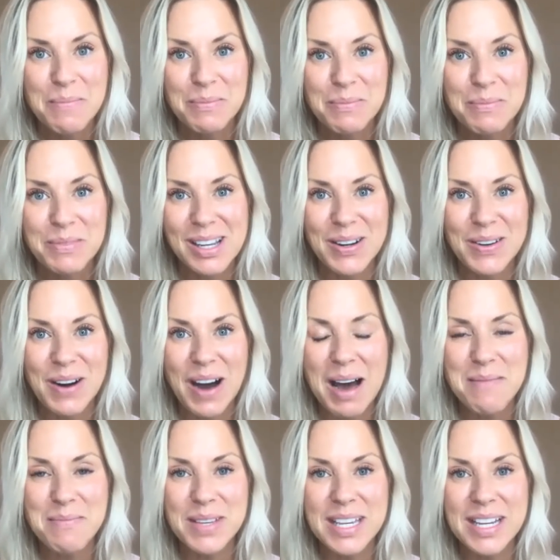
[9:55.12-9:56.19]
So
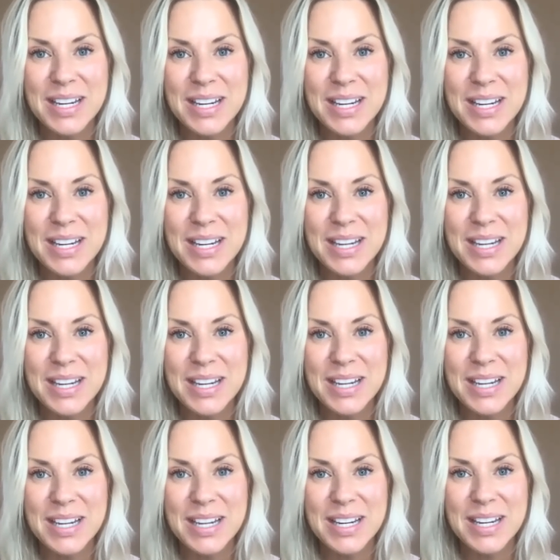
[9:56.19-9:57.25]
I'm curious
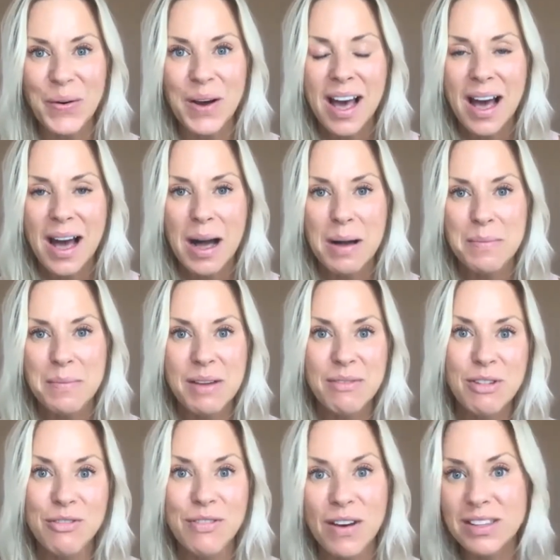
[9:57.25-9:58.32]
to know
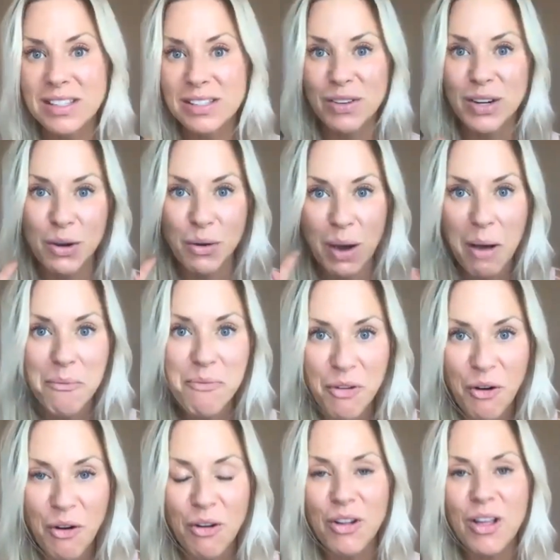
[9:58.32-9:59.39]
if you found this video
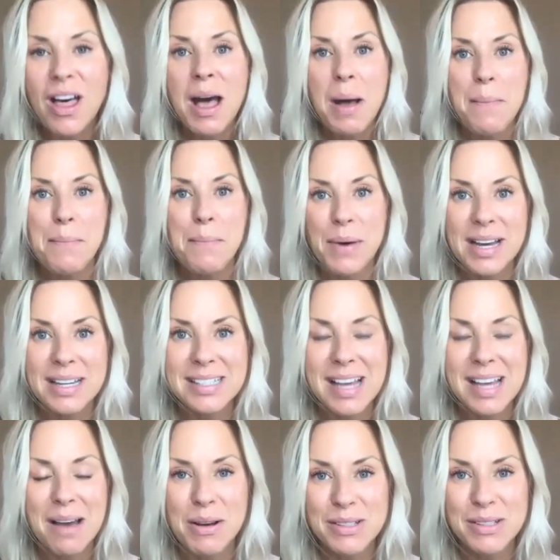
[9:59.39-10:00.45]
helpful, but
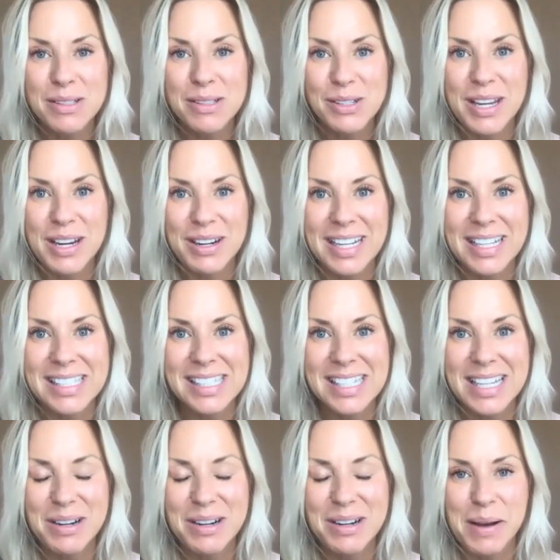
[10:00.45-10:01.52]
I'm also curious to
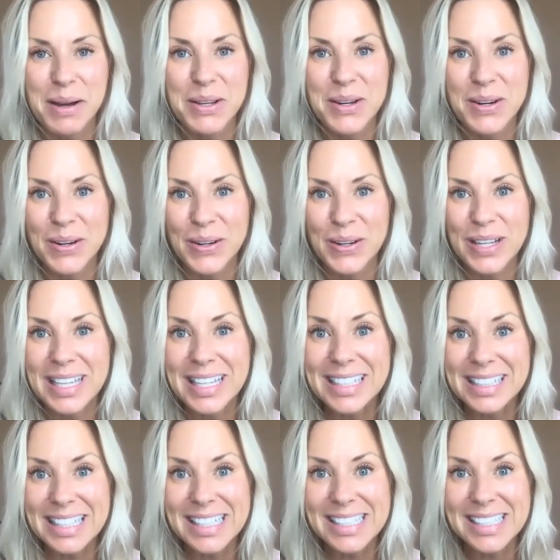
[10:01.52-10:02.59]
hear about your
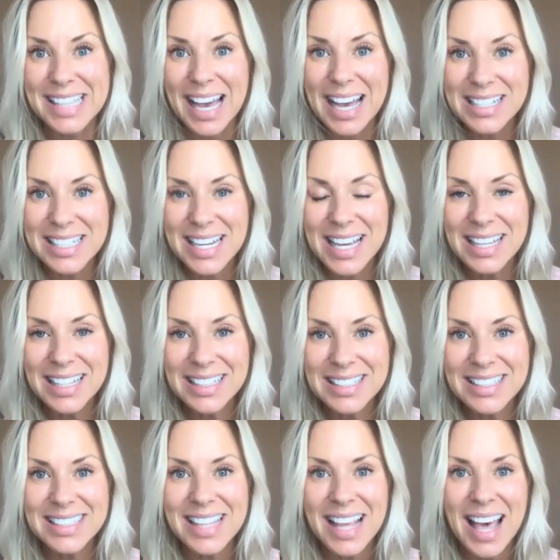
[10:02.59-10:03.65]
Healy sessions.